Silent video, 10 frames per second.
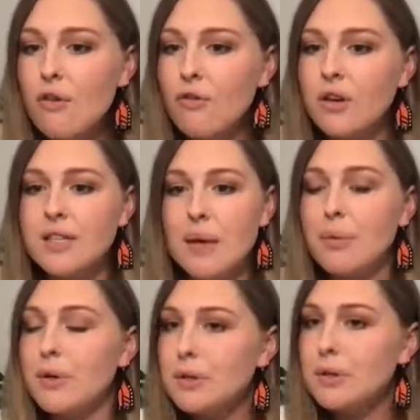For
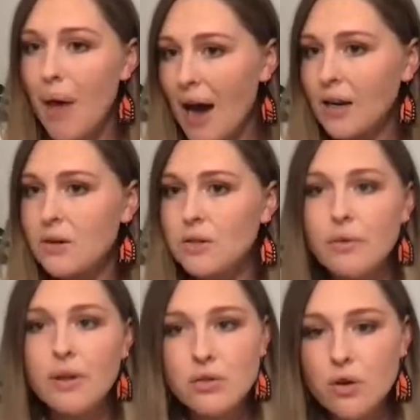example, patios at
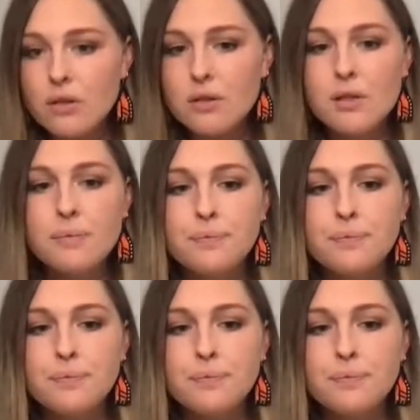restaurants.